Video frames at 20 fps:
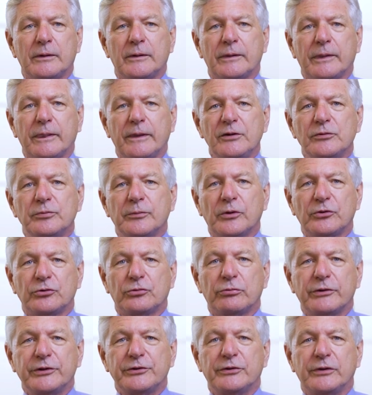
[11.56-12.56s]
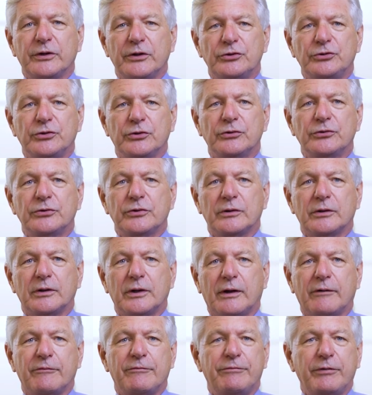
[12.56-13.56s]
These most recent issues
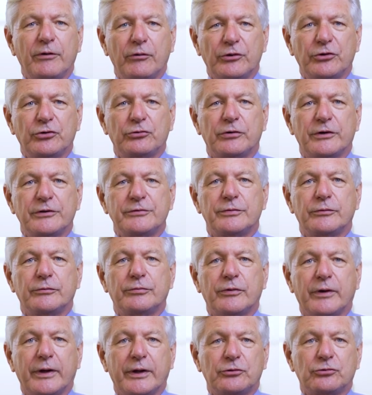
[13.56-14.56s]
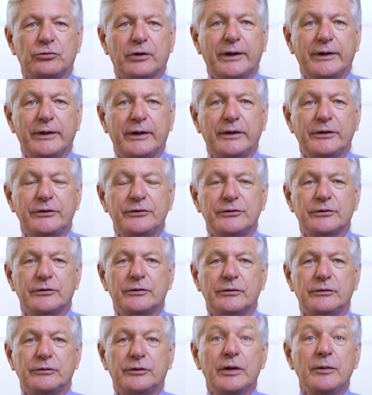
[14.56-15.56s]
are very stressful for our trainees,
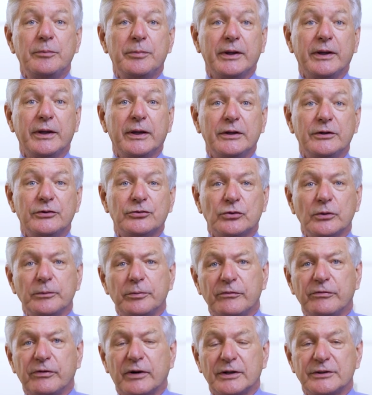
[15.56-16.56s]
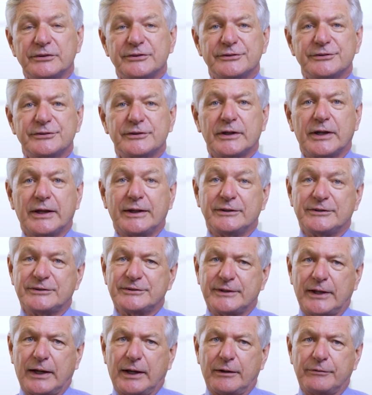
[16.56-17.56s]
DPE supervisors and
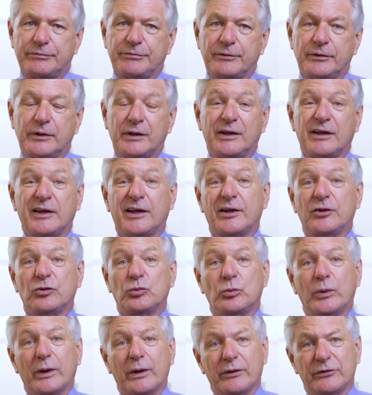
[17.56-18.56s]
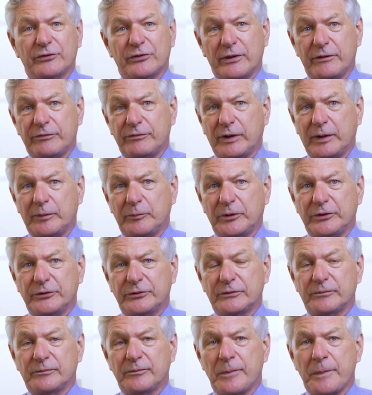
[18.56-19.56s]
staff, as well as their
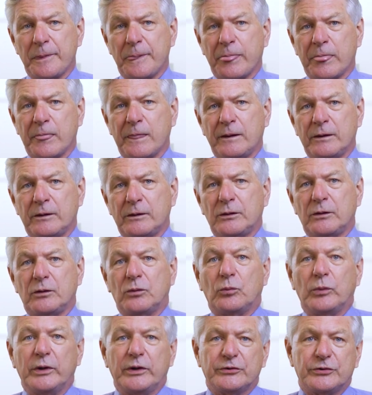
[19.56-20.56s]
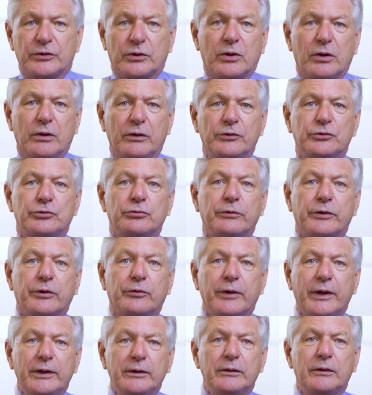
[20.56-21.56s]
families. We as a college
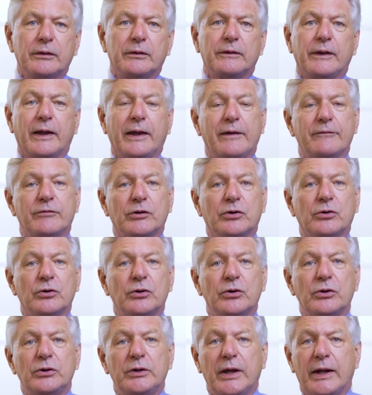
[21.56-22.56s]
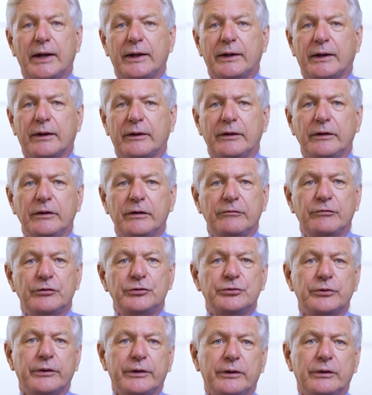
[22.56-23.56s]
regret they have occurred and are
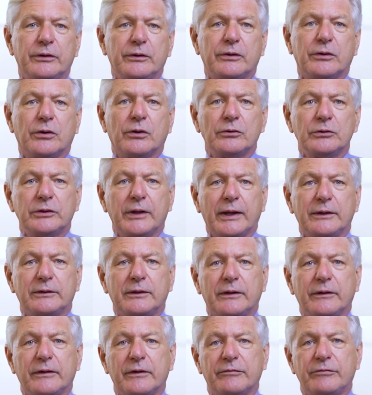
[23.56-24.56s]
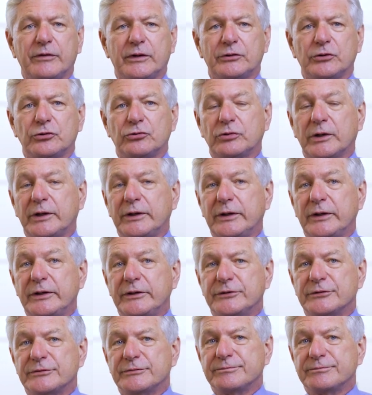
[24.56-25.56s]
individually contacting the affected trainees.